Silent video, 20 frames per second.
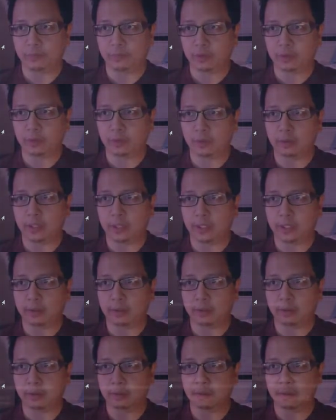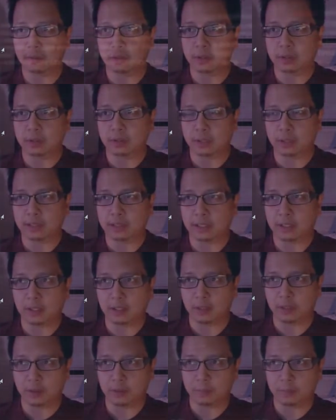Okay, so let's go to
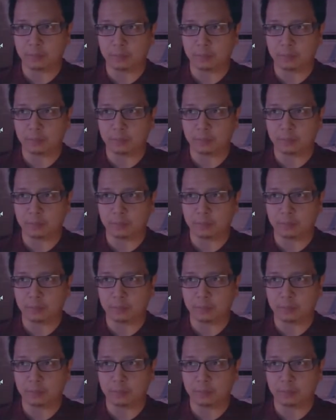home.